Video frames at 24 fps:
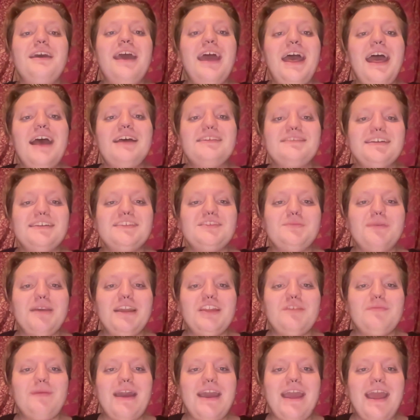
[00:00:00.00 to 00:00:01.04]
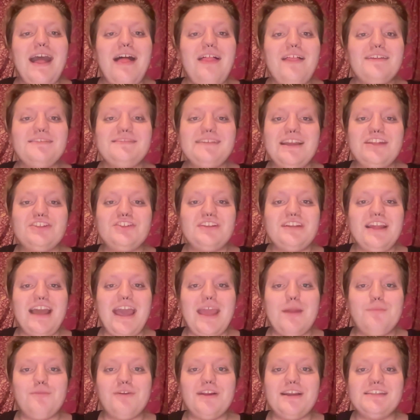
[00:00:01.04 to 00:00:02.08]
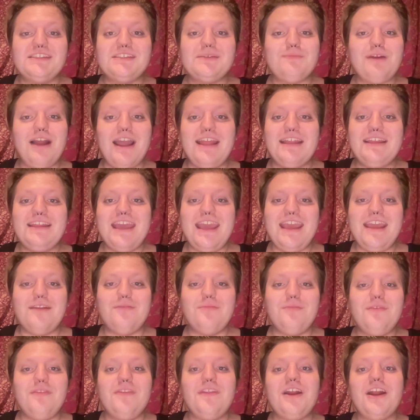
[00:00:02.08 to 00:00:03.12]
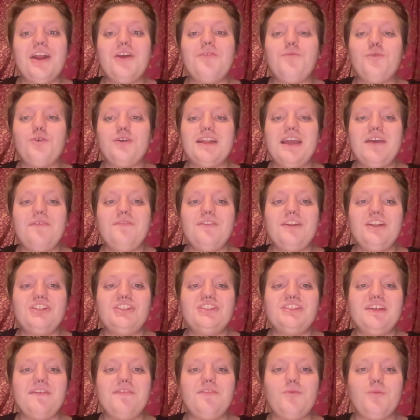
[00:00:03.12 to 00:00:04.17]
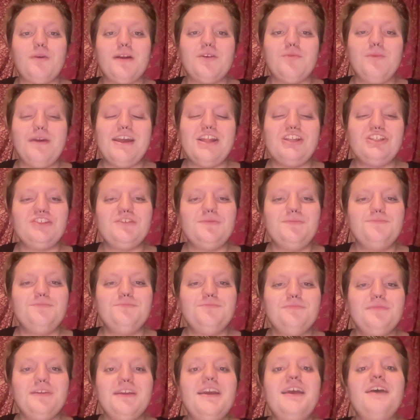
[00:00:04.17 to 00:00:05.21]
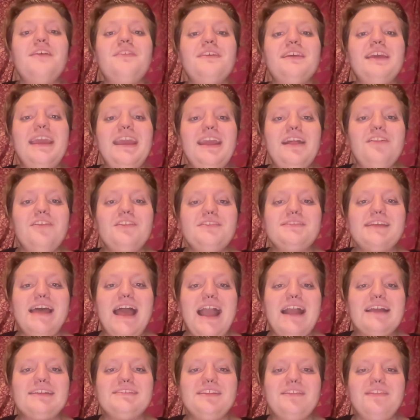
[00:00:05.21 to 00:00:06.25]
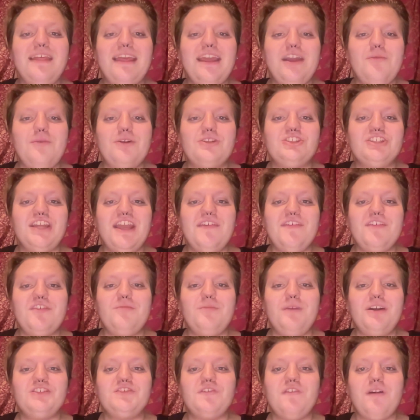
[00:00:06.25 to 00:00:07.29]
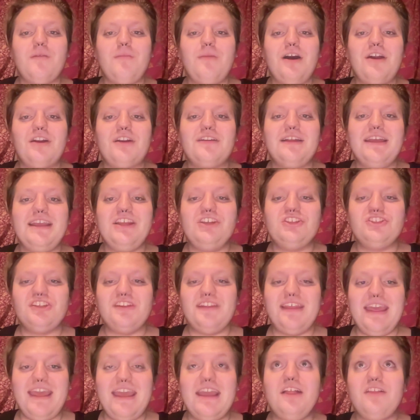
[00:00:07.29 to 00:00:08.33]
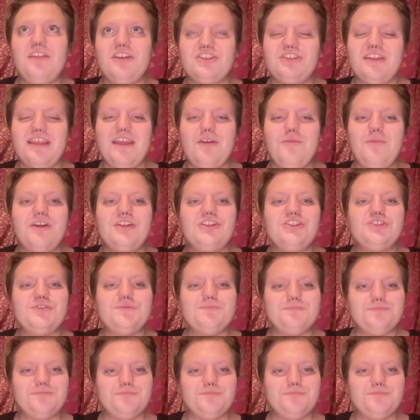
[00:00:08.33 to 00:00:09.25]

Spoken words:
As explained by Alexandrian High Priest Brian Cain, there are four definitions of the word witch. The Anglo-Saxon language gave us much of our modern English language.